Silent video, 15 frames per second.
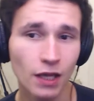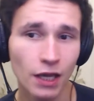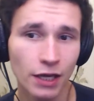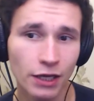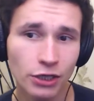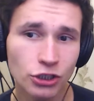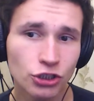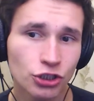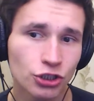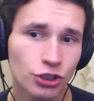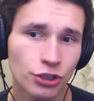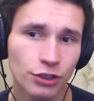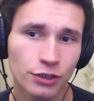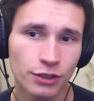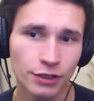each,
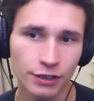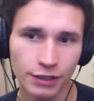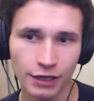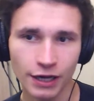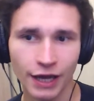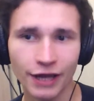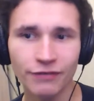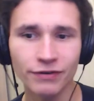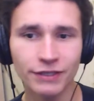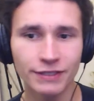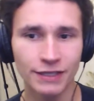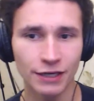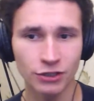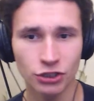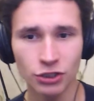every
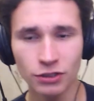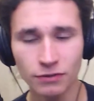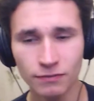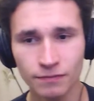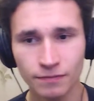section,